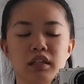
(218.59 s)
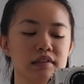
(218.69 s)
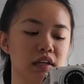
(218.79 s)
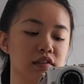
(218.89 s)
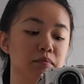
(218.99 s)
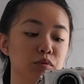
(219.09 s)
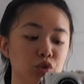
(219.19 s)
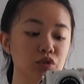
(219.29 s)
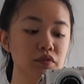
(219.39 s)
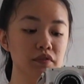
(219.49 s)
There's less
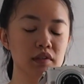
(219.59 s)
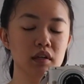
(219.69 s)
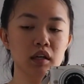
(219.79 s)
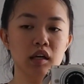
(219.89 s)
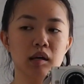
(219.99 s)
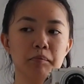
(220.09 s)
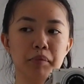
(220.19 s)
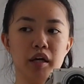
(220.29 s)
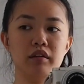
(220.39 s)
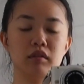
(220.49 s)
moves,
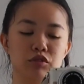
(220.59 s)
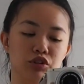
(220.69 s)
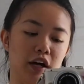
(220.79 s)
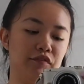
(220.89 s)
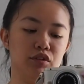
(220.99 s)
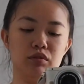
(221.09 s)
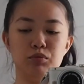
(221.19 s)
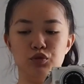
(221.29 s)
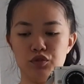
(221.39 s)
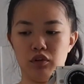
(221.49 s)
but you have to do the
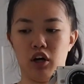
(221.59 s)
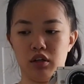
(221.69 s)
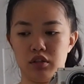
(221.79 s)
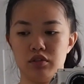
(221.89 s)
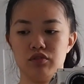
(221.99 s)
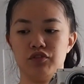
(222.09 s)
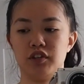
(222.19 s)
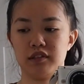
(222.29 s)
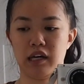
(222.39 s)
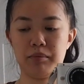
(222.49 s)
moves longer. So
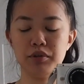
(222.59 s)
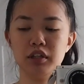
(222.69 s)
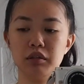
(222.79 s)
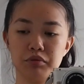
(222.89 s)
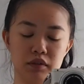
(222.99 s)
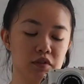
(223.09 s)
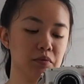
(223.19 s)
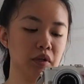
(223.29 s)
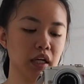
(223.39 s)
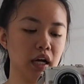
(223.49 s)
for example, in the
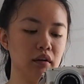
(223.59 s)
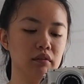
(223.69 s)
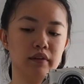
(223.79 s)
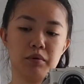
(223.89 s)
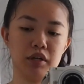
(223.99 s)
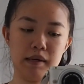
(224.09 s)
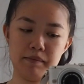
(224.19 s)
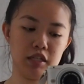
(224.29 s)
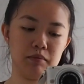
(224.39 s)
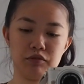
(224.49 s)
previous workout, there were
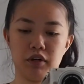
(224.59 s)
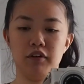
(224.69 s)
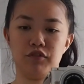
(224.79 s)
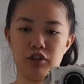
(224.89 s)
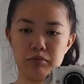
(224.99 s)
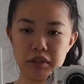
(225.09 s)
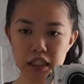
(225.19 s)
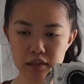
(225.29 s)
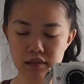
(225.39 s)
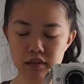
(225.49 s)
hip dips, right, for your
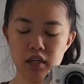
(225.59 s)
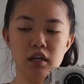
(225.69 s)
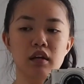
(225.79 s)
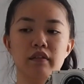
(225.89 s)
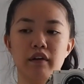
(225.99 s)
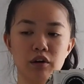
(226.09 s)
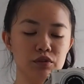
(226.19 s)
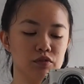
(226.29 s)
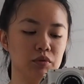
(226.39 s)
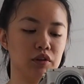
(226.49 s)
obliques.
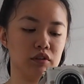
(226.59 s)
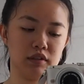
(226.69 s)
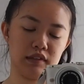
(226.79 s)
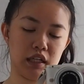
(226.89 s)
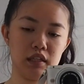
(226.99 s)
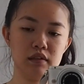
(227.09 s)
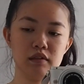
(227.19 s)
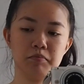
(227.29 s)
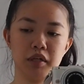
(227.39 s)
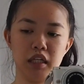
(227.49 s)
Those were 30
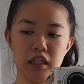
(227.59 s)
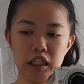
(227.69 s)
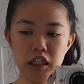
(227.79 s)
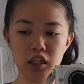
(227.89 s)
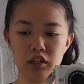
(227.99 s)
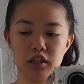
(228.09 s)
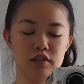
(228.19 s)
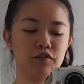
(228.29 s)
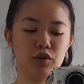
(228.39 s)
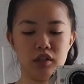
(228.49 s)
seconds, but in here,
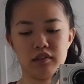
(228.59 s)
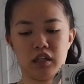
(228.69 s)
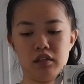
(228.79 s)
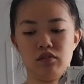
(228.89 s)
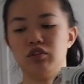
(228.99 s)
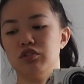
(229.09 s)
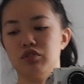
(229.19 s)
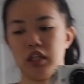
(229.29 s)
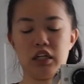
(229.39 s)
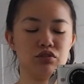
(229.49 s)
it's 40 seconds. So you're
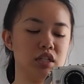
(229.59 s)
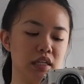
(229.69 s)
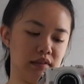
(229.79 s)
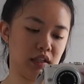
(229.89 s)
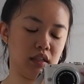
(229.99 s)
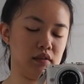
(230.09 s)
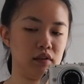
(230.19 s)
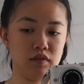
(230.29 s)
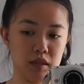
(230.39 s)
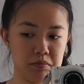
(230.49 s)
doing an extra 10 seconds
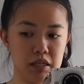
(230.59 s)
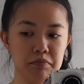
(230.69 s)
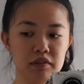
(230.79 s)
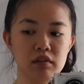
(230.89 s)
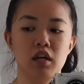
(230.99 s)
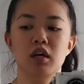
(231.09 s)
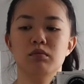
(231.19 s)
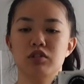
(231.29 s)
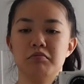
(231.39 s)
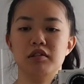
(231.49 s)
of hip dips,
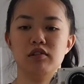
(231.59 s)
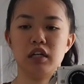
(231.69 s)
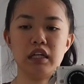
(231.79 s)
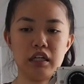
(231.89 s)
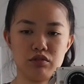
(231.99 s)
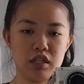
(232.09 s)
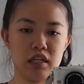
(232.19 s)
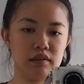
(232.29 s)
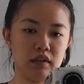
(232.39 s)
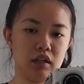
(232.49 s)
which means you get an extra
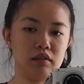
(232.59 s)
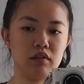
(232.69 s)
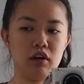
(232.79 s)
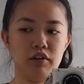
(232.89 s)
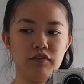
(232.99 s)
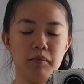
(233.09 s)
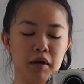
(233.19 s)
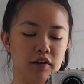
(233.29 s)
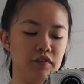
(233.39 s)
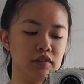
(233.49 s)
10 seconds of the
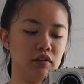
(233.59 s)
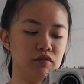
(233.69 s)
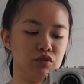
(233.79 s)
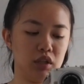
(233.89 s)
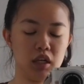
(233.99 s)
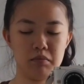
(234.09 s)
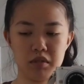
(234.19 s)
benefits of doing hip